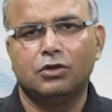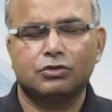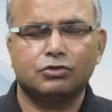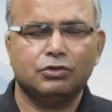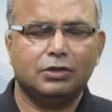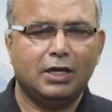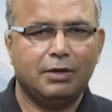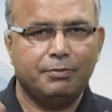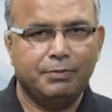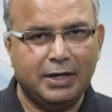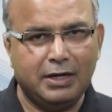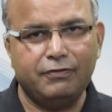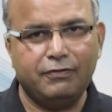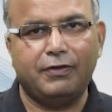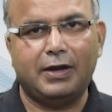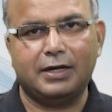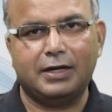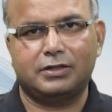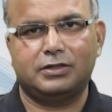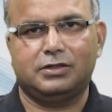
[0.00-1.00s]
So there are many
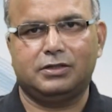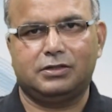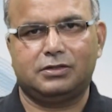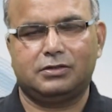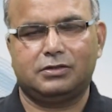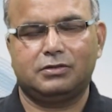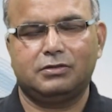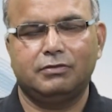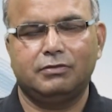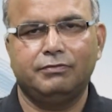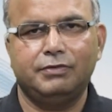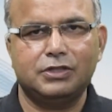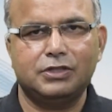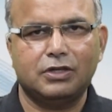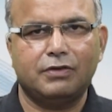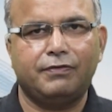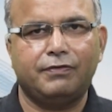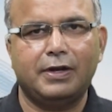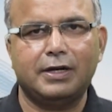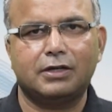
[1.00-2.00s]
factors which
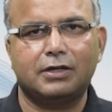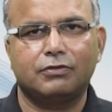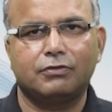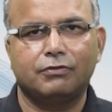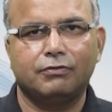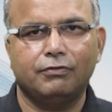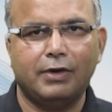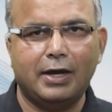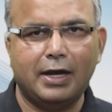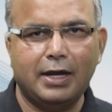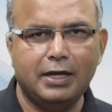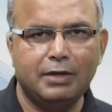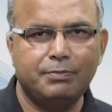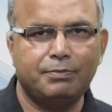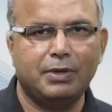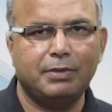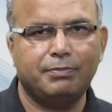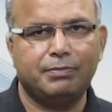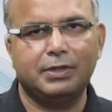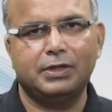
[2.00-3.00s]
affect why
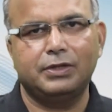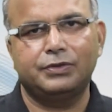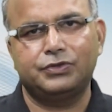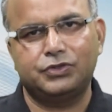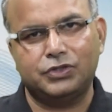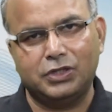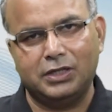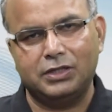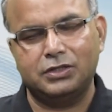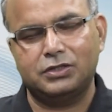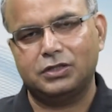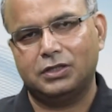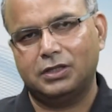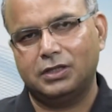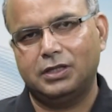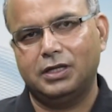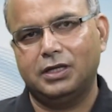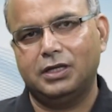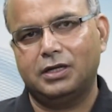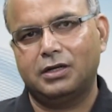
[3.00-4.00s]
people change
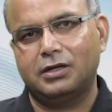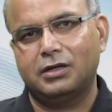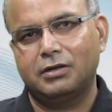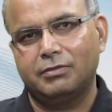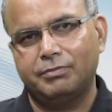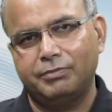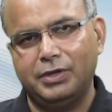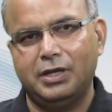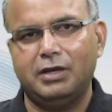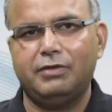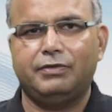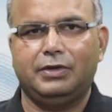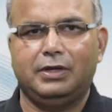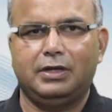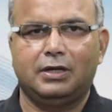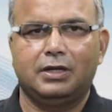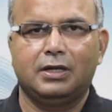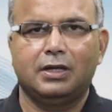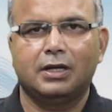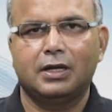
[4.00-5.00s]
their behavior,
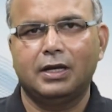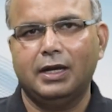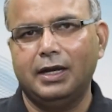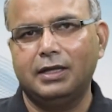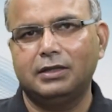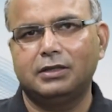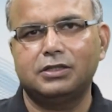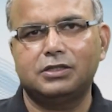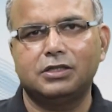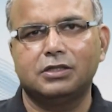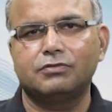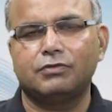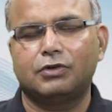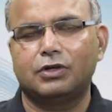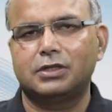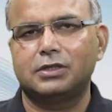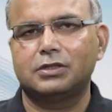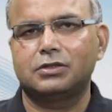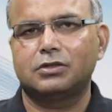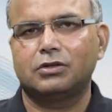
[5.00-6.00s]
and this is
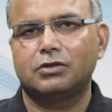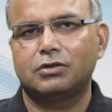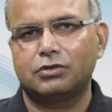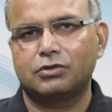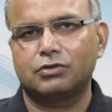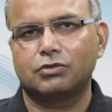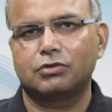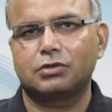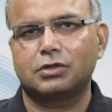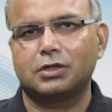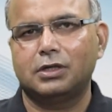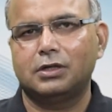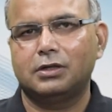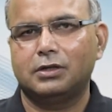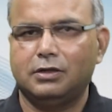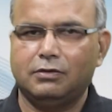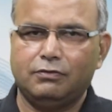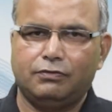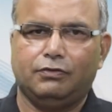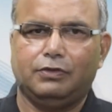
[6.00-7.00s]
what is social
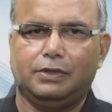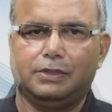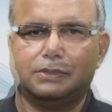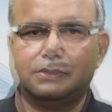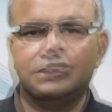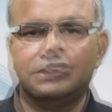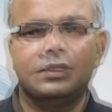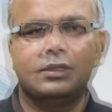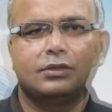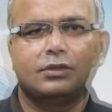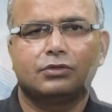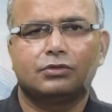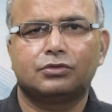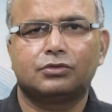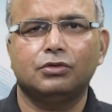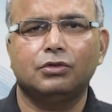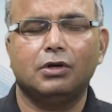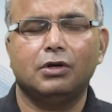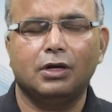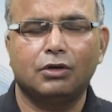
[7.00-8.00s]
influence.
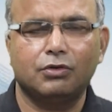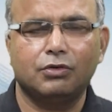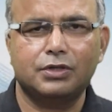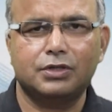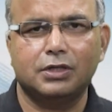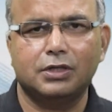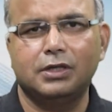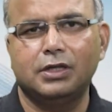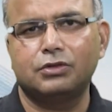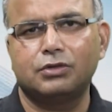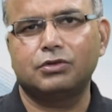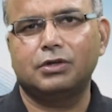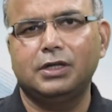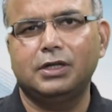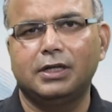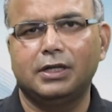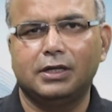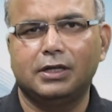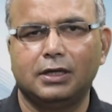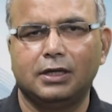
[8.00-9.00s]
So a question
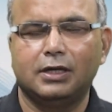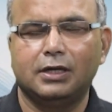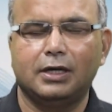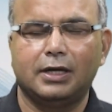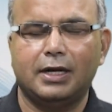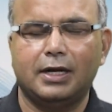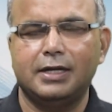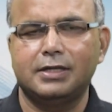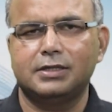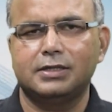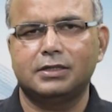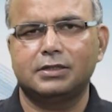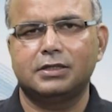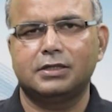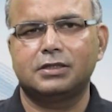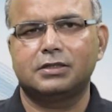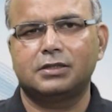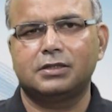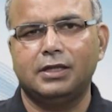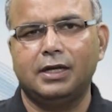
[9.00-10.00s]
naturally arises
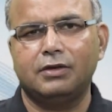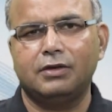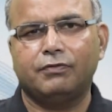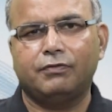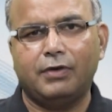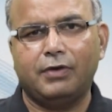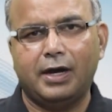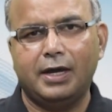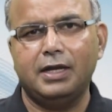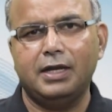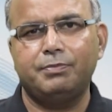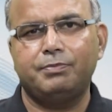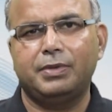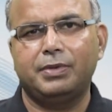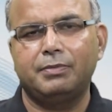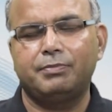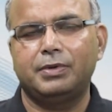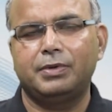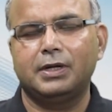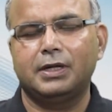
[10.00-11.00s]
is that why
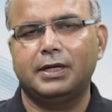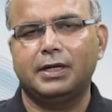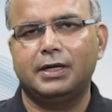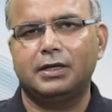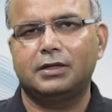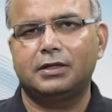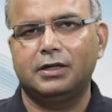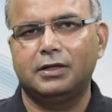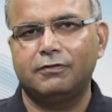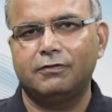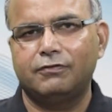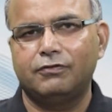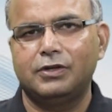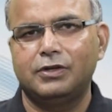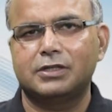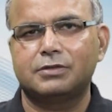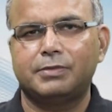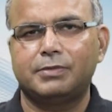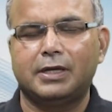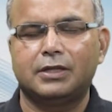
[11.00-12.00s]
people get
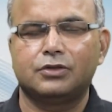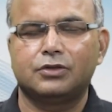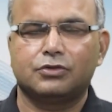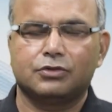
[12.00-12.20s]
influenced by the